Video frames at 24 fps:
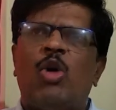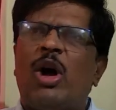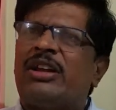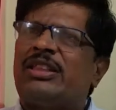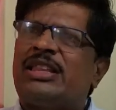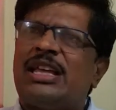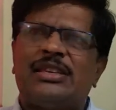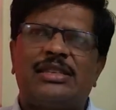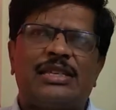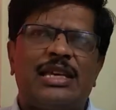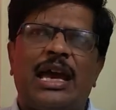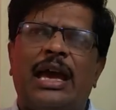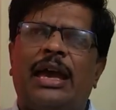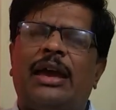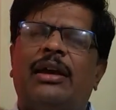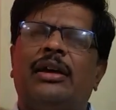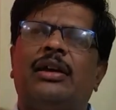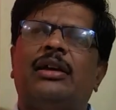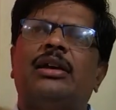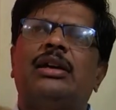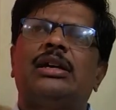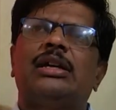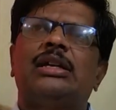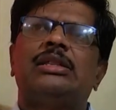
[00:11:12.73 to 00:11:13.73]
What they
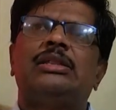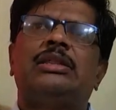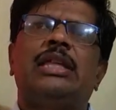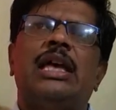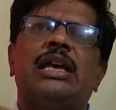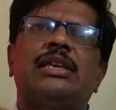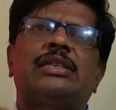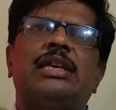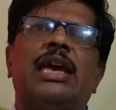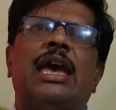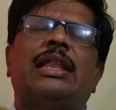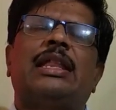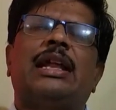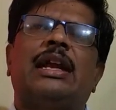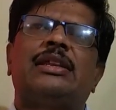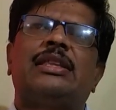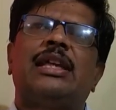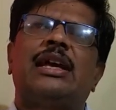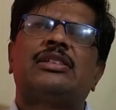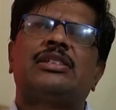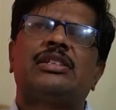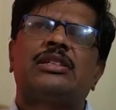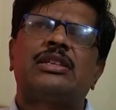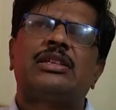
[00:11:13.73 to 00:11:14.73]
say? They say that
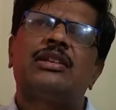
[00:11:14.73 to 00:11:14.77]
they